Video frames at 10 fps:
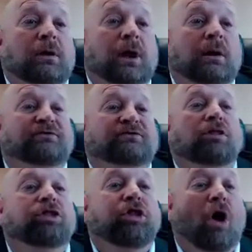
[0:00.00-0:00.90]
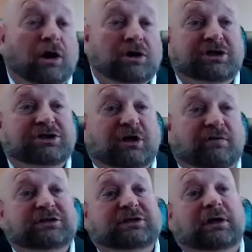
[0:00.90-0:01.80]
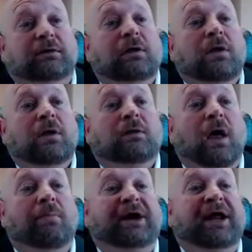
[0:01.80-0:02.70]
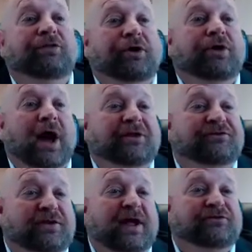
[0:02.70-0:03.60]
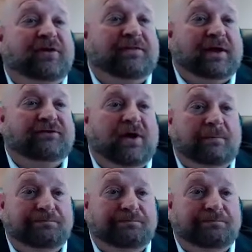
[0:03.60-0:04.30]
and it was the largest servicing company in the United States at that time.